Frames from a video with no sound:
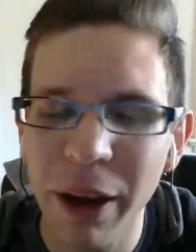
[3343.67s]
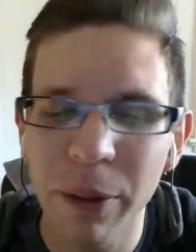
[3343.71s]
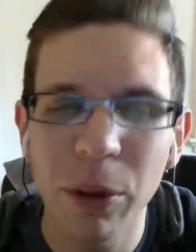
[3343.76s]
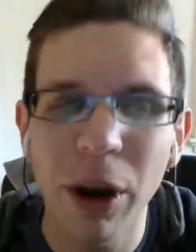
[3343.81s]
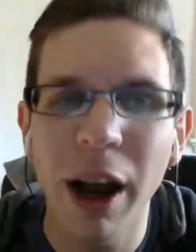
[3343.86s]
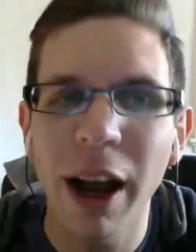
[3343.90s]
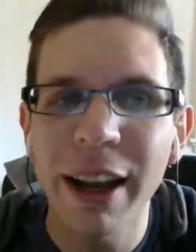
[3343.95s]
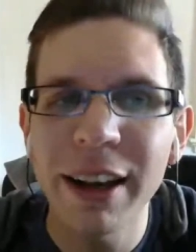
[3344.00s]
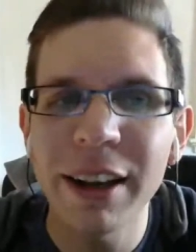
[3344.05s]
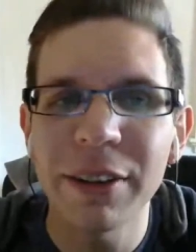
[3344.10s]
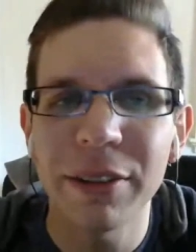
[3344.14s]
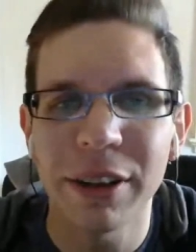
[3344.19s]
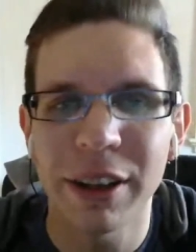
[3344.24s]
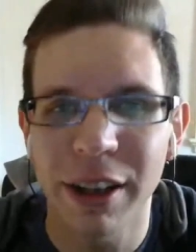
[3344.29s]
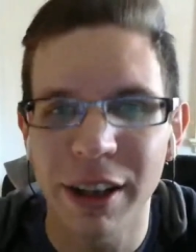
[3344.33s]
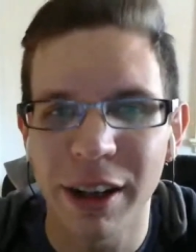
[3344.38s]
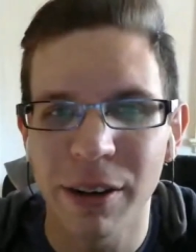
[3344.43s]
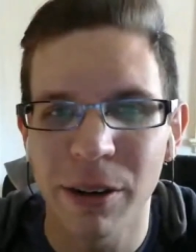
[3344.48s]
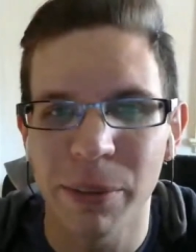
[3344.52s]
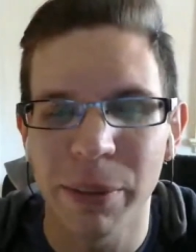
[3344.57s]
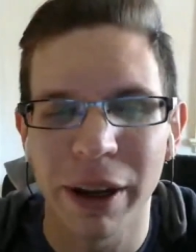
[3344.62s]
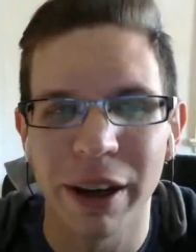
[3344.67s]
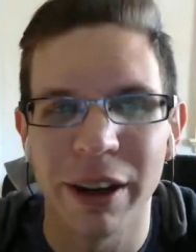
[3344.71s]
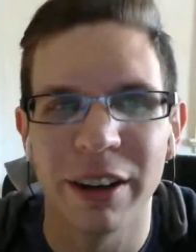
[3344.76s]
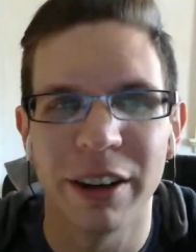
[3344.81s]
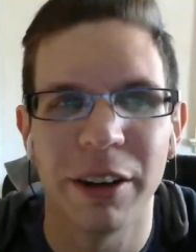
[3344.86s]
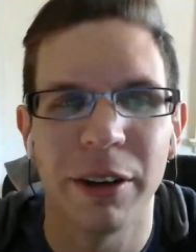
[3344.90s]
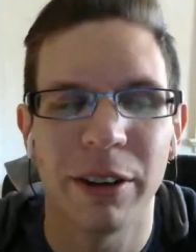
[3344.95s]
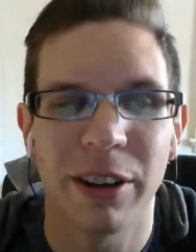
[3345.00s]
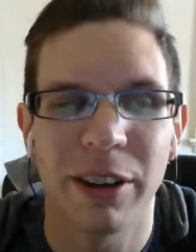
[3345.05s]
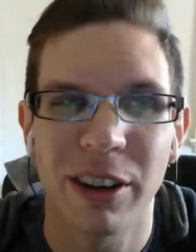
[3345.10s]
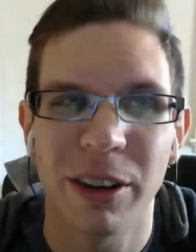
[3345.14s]
well, I didn't even hear about it. And
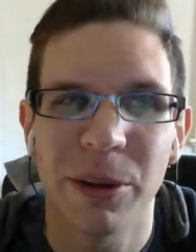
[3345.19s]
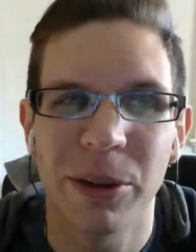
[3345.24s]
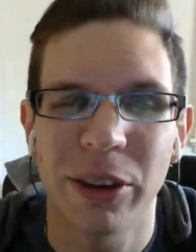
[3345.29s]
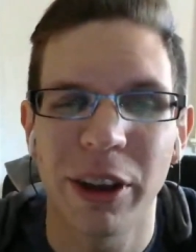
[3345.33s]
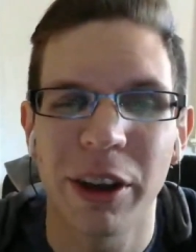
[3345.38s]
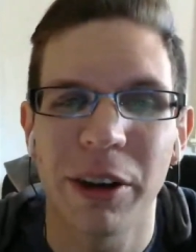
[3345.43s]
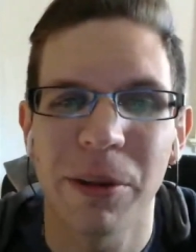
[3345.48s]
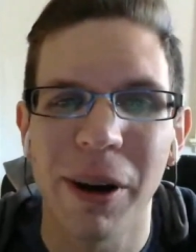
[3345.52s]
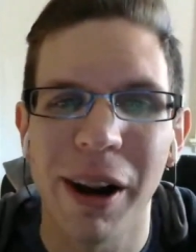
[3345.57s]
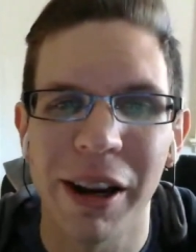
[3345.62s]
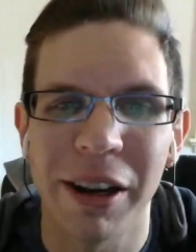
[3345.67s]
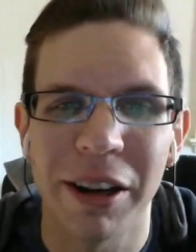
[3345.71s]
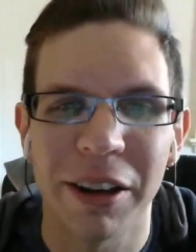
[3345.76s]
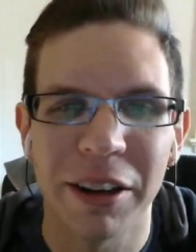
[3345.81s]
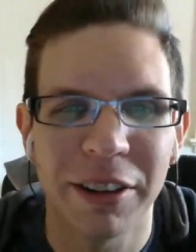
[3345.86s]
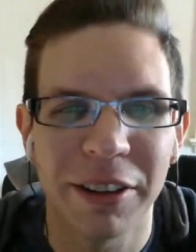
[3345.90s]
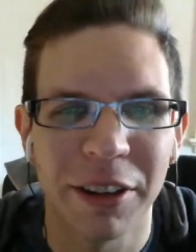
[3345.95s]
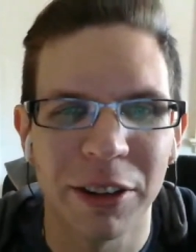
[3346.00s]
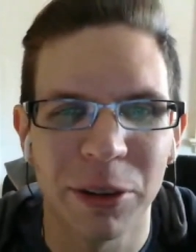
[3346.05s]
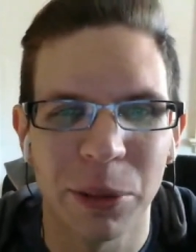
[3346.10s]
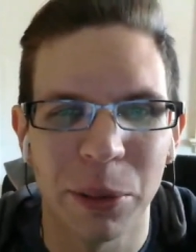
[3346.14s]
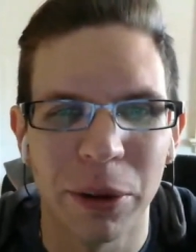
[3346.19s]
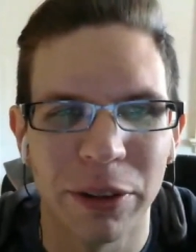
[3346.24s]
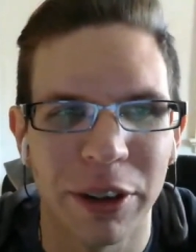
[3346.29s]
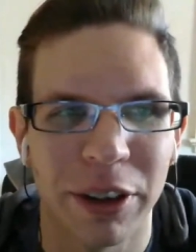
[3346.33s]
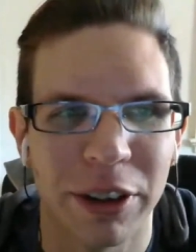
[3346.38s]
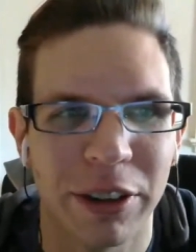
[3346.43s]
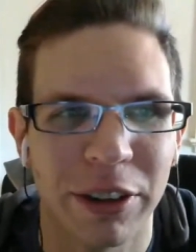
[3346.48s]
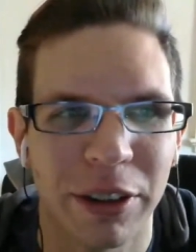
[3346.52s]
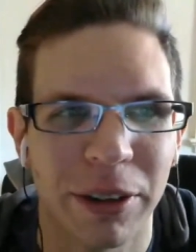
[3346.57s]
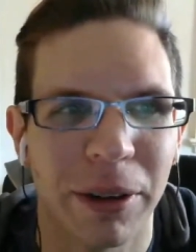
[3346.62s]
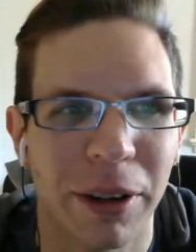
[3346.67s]
he was like, right, I need to see this movie.
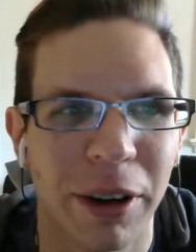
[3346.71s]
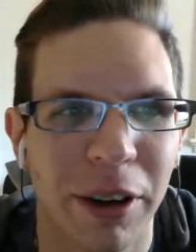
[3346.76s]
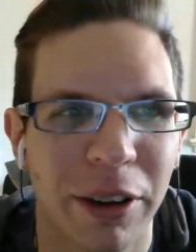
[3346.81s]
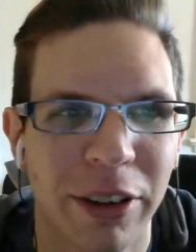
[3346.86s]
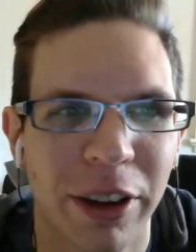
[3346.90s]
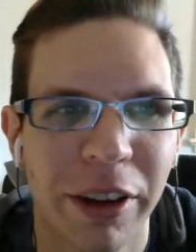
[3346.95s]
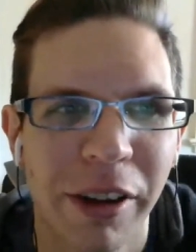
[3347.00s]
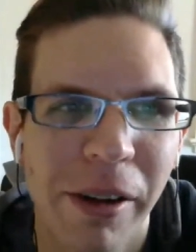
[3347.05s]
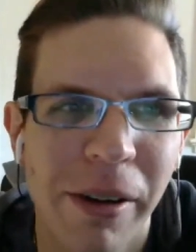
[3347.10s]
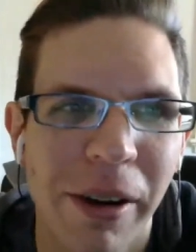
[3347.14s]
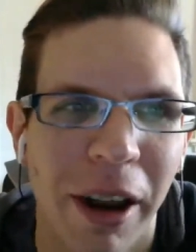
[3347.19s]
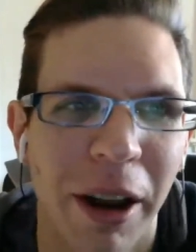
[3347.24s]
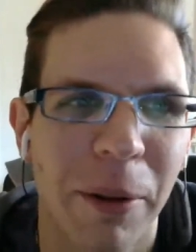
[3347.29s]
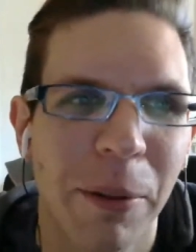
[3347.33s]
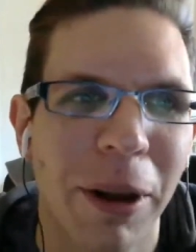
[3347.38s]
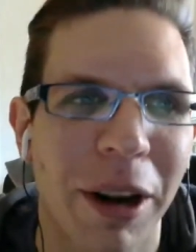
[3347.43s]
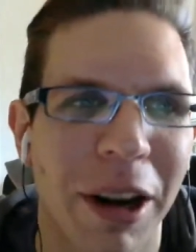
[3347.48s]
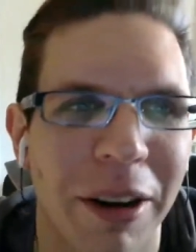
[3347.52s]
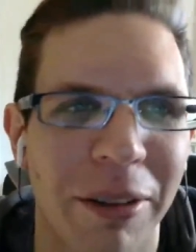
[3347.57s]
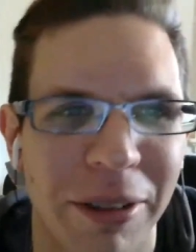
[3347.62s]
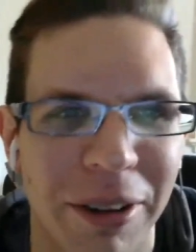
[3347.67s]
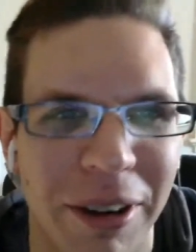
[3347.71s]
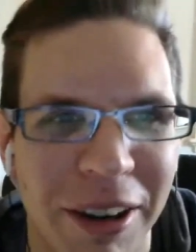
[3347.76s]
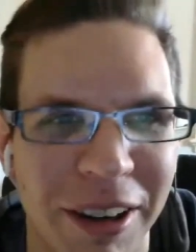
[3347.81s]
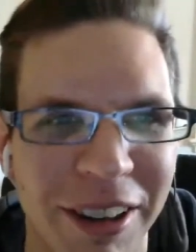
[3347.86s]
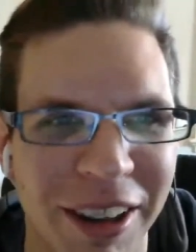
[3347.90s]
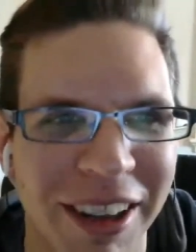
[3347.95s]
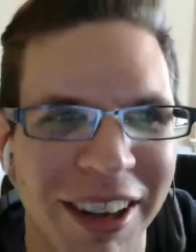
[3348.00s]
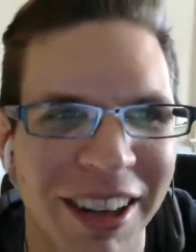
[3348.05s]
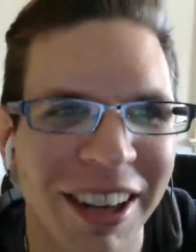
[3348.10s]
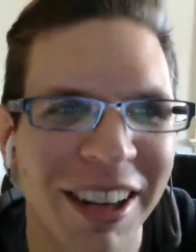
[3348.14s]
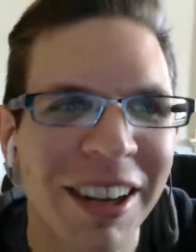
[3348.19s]
It's you. And I was like, okay, whatever.
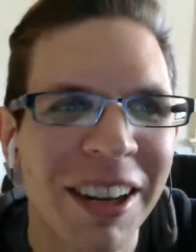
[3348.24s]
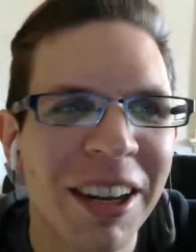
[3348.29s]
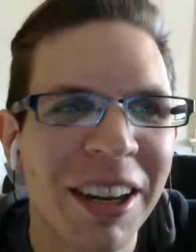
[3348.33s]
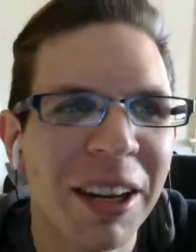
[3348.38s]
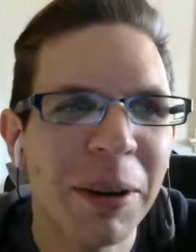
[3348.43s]
Like,